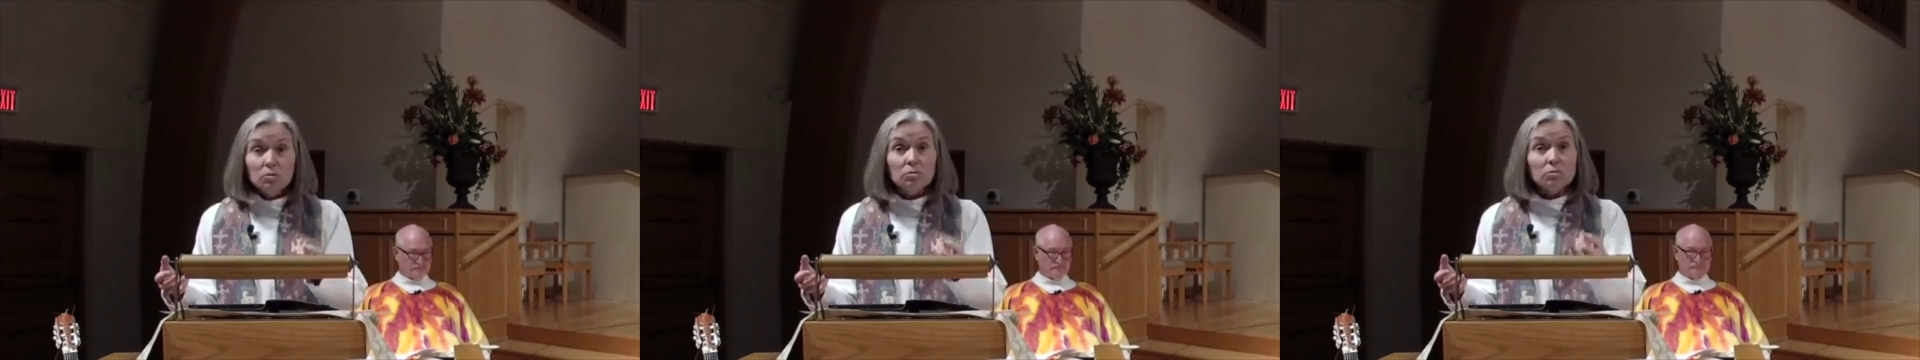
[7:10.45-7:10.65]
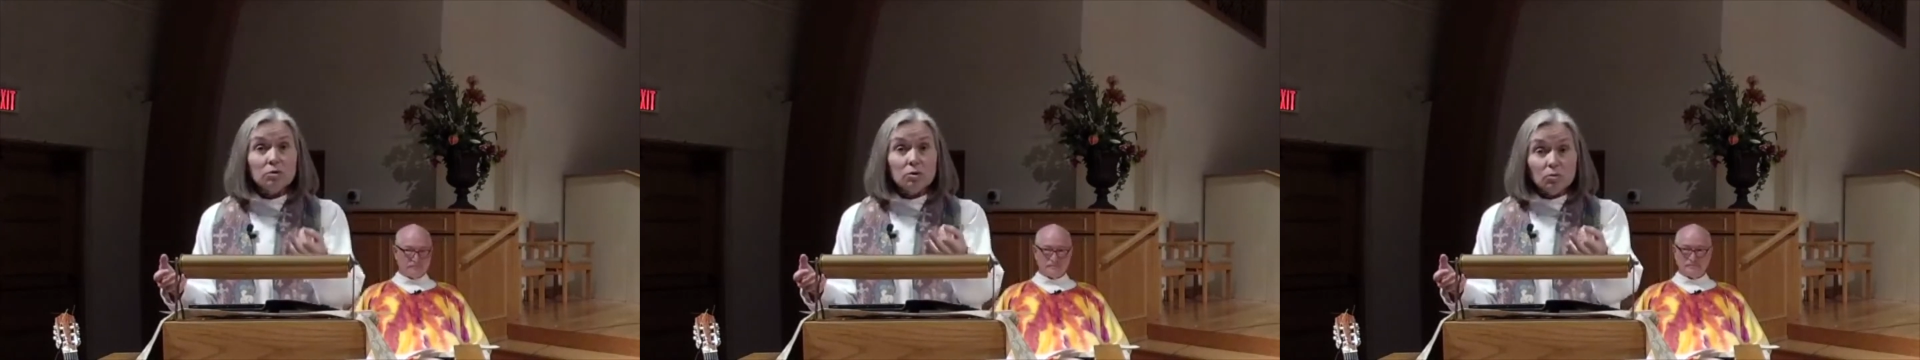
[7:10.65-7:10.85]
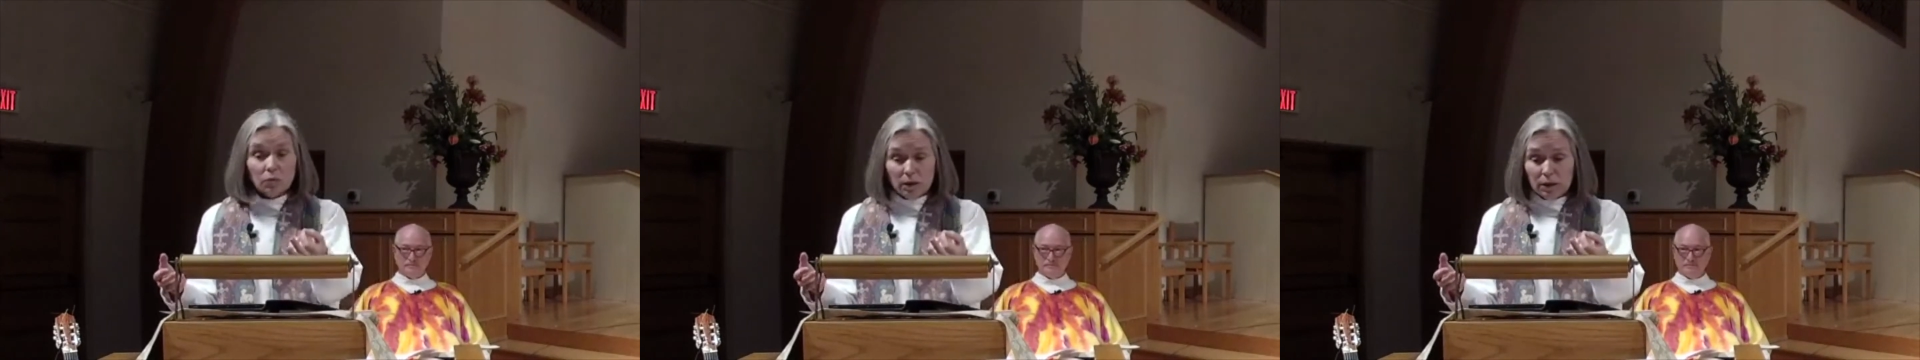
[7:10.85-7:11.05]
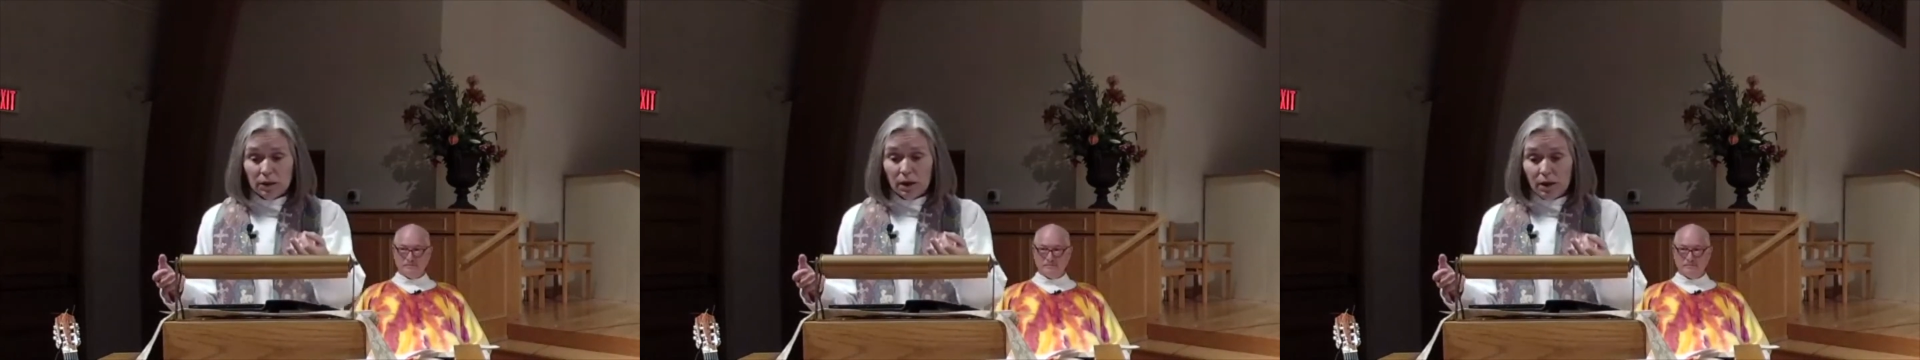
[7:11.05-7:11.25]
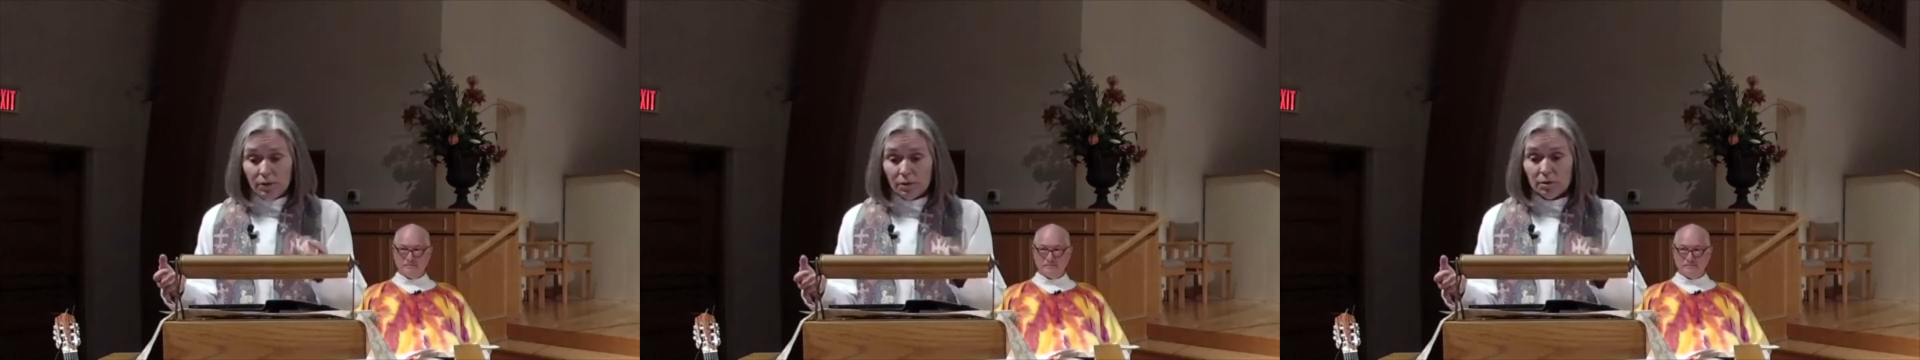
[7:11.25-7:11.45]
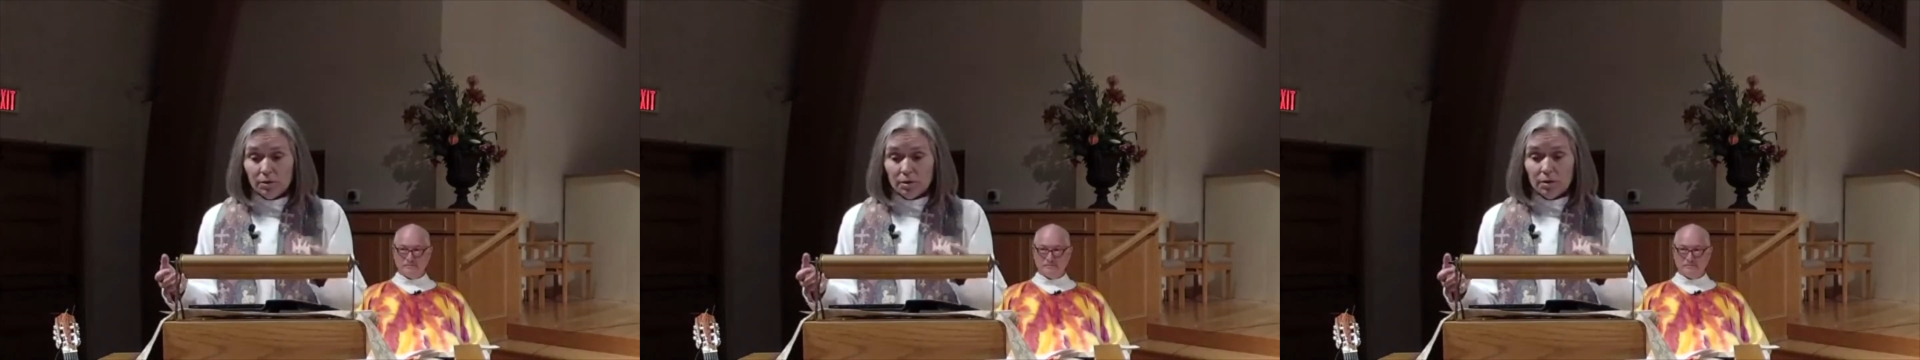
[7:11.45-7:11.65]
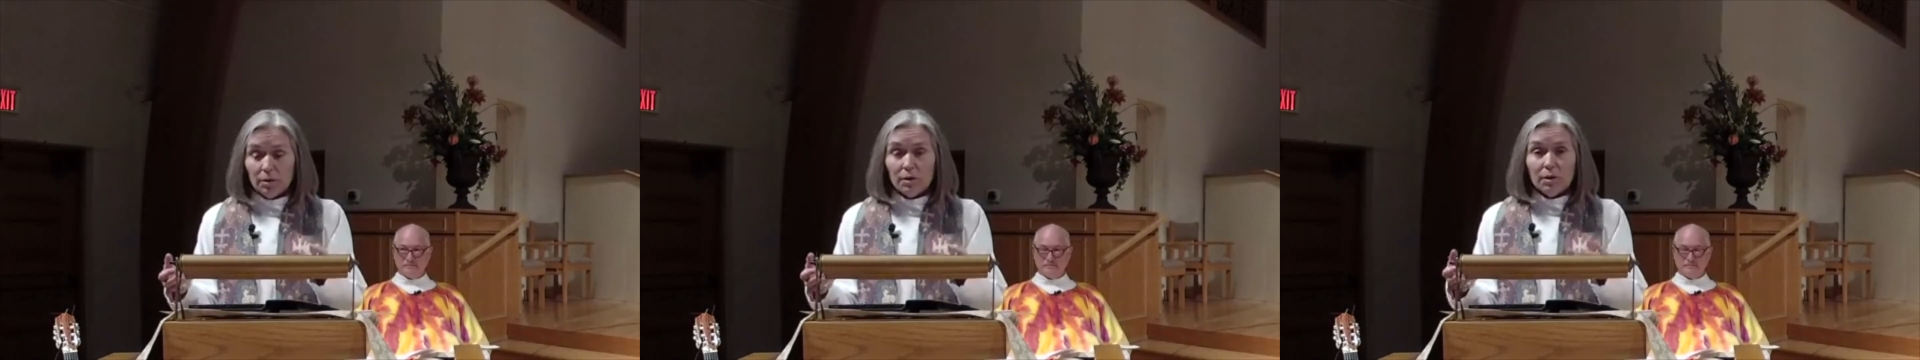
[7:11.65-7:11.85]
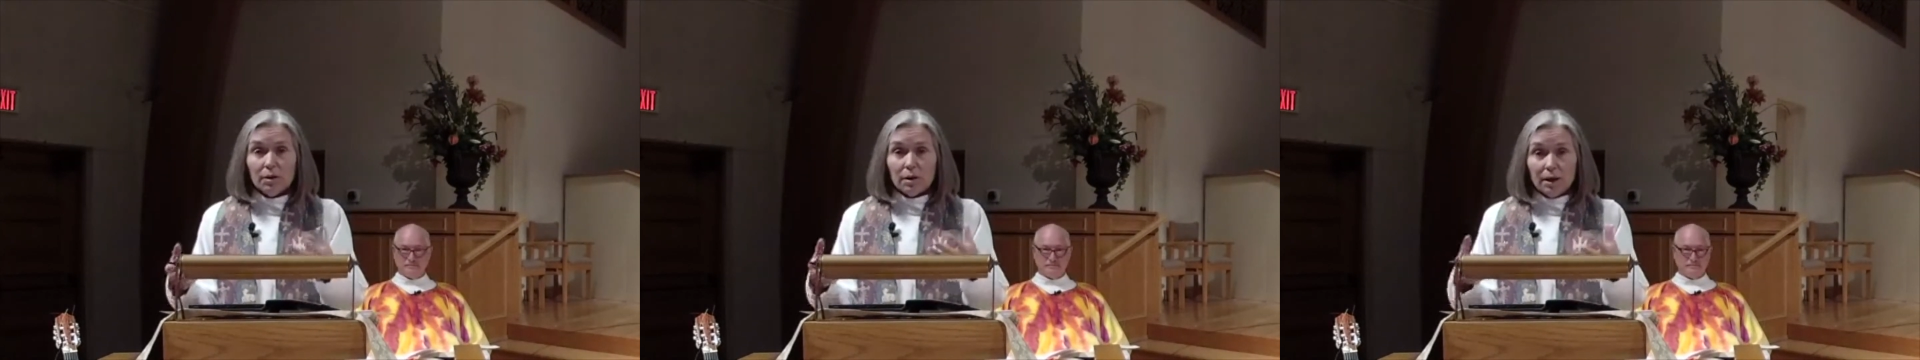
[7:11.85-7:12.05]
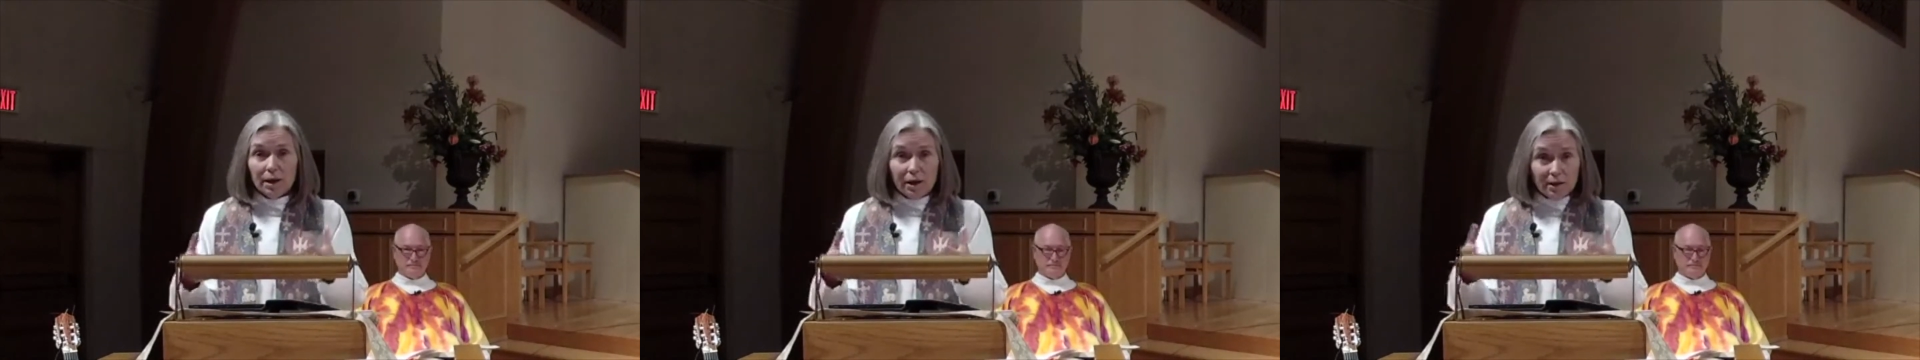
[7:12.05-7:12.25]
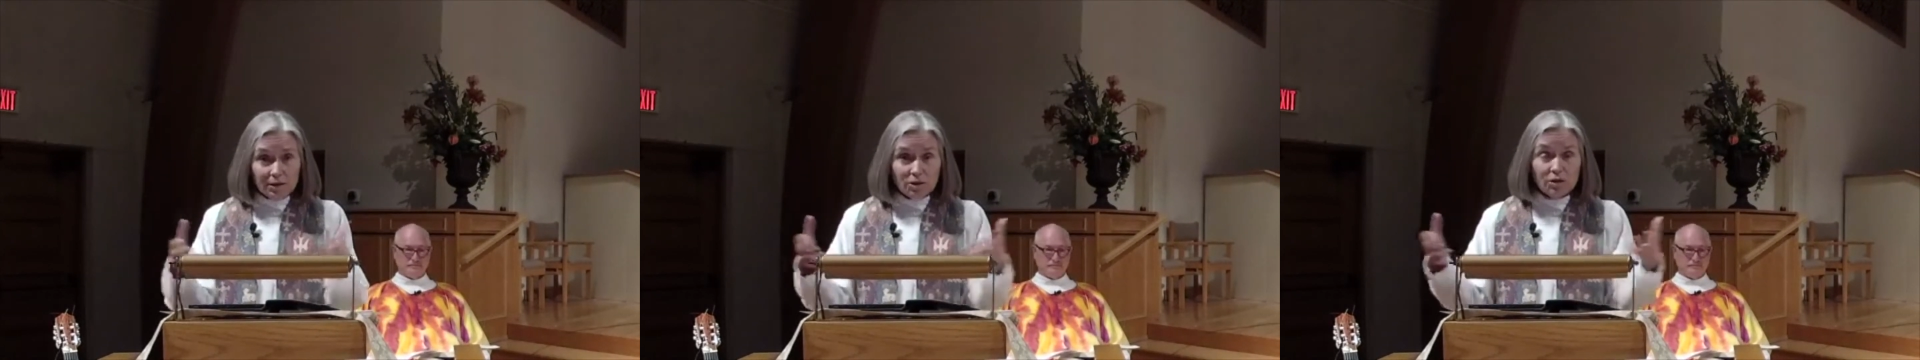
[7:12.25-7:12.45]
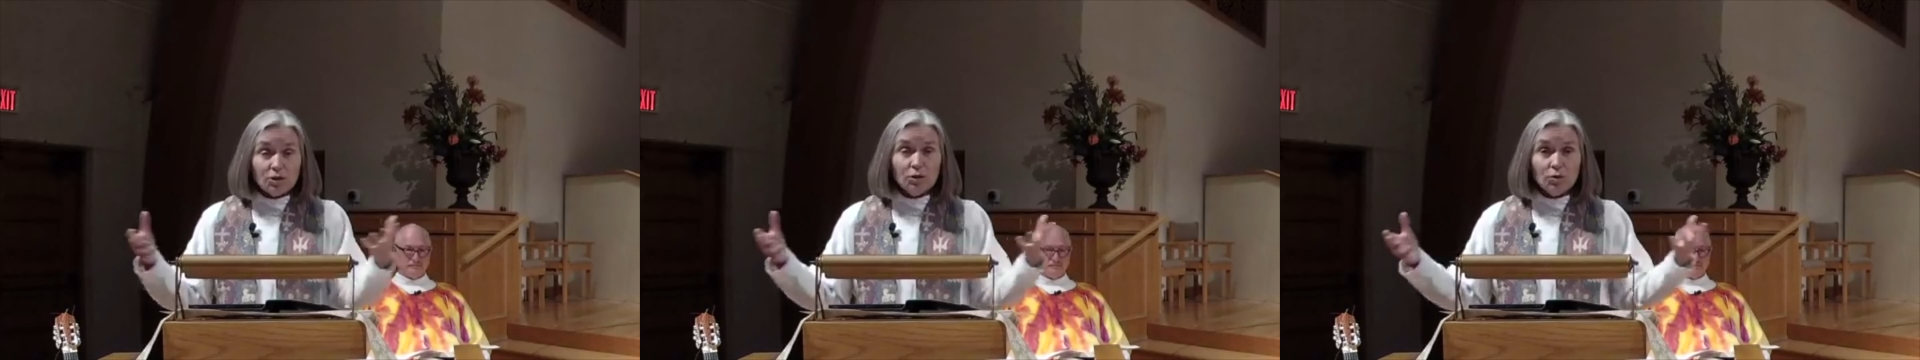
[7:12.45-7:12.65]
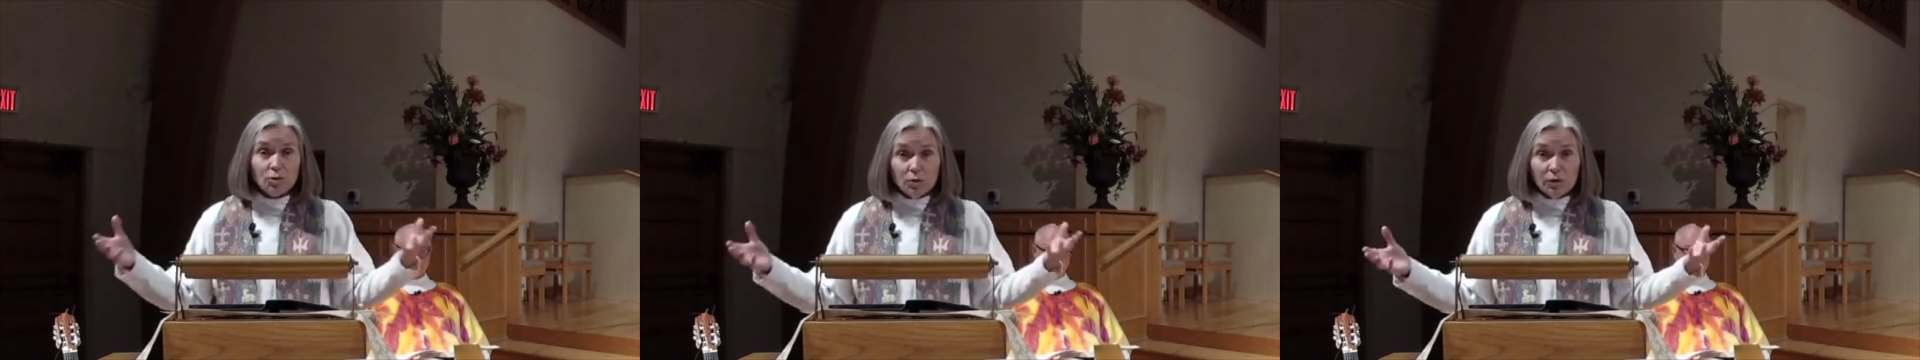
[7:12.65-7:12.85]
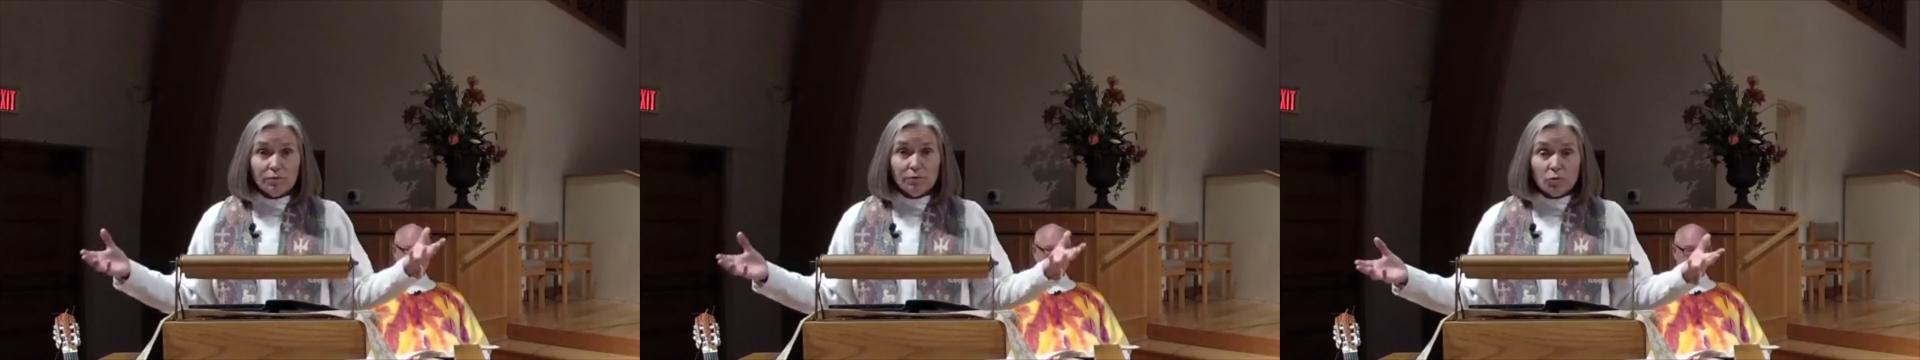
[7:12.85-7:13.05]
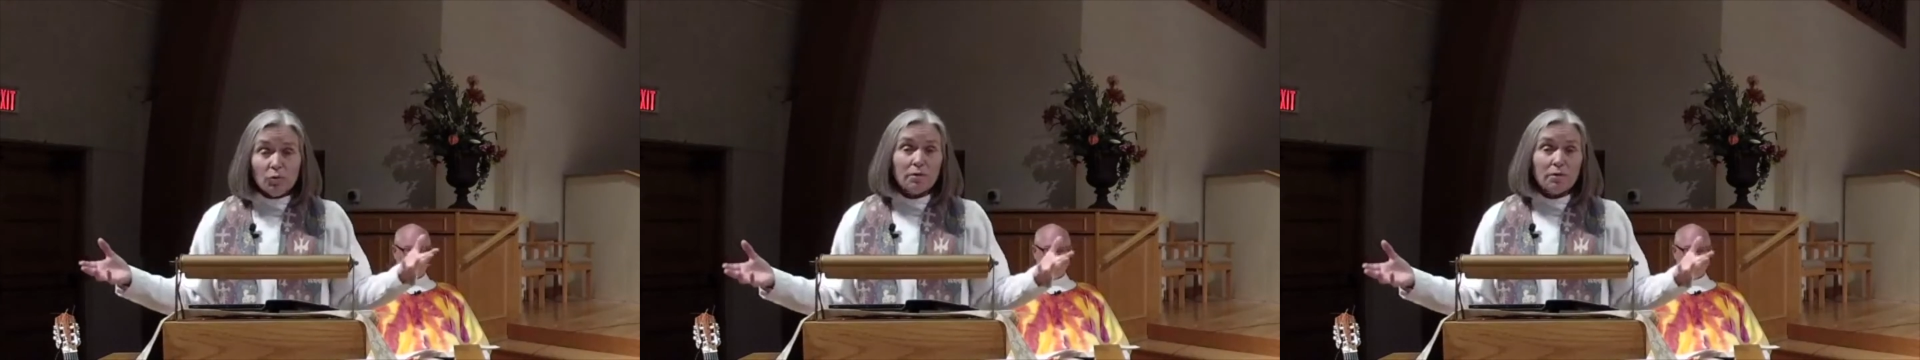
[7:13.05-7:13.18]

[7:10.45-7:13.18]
to one another and to and for the